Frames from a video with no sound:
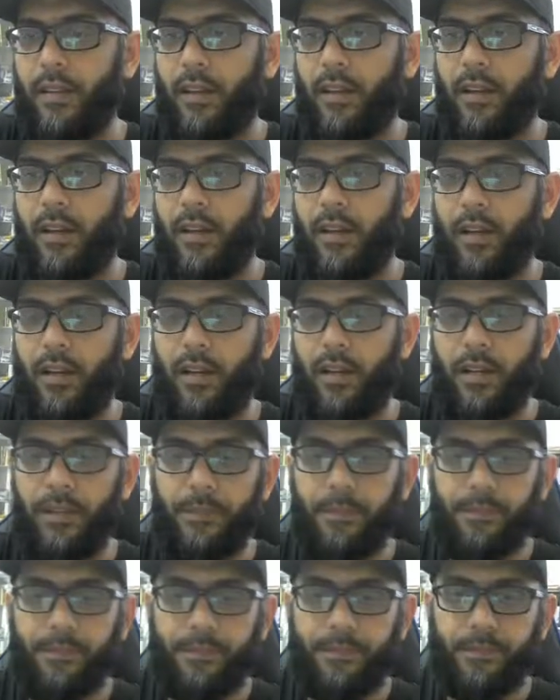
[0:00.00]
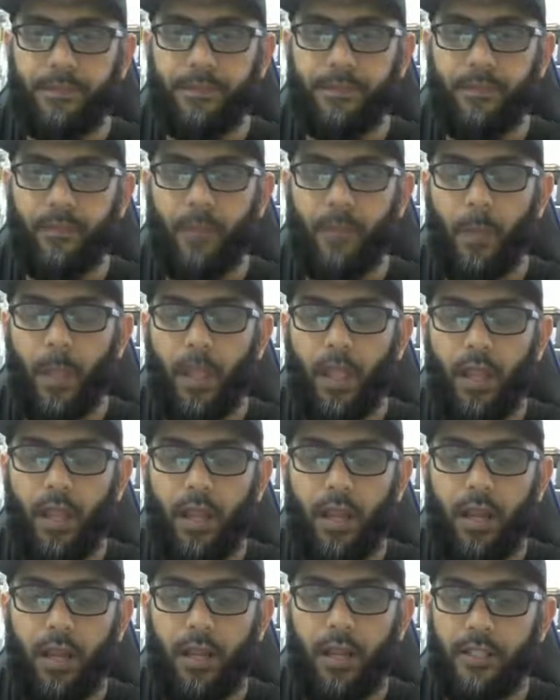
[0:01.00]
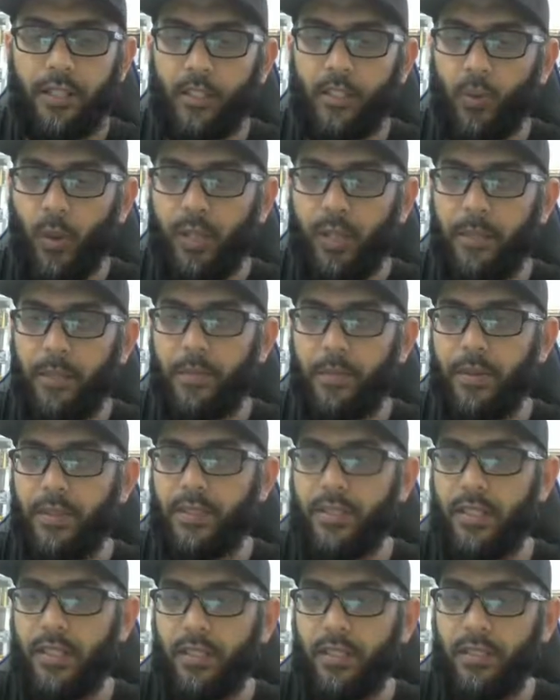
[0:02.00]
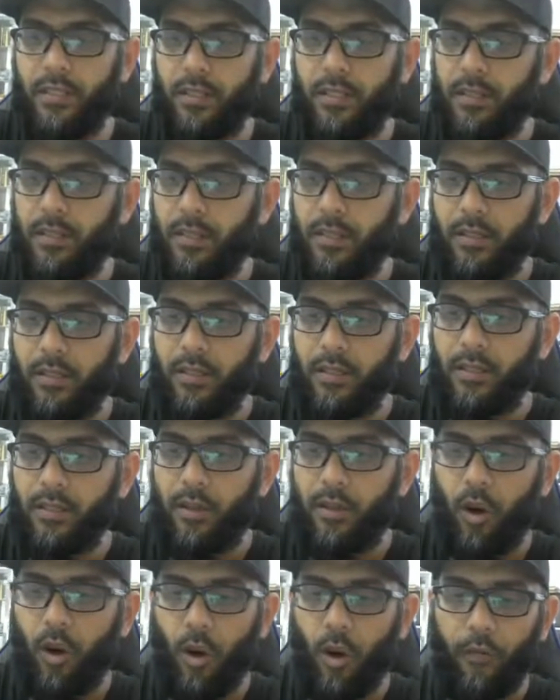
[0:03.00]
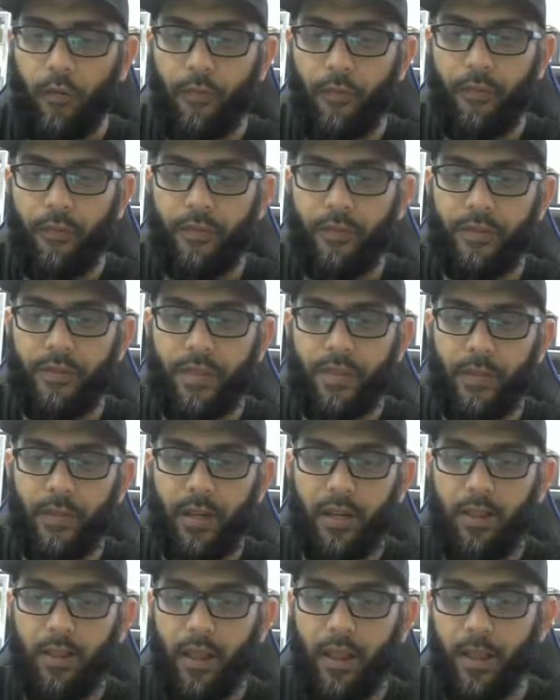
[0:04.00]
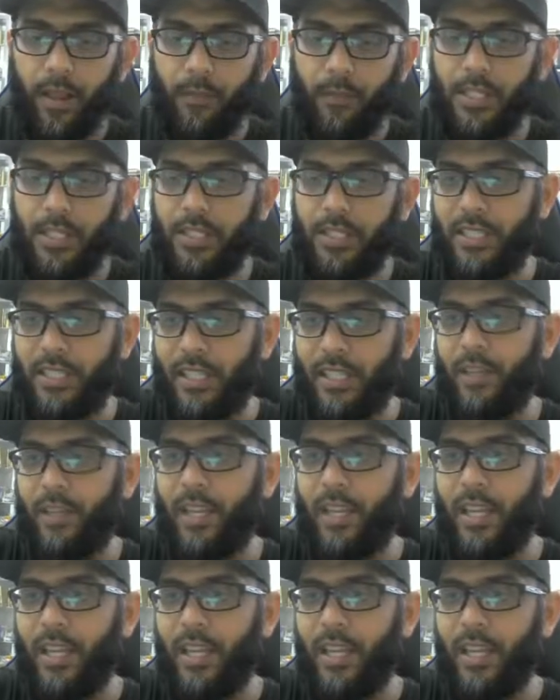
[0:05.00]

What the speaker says: 20% off, something like that. I'm just giving it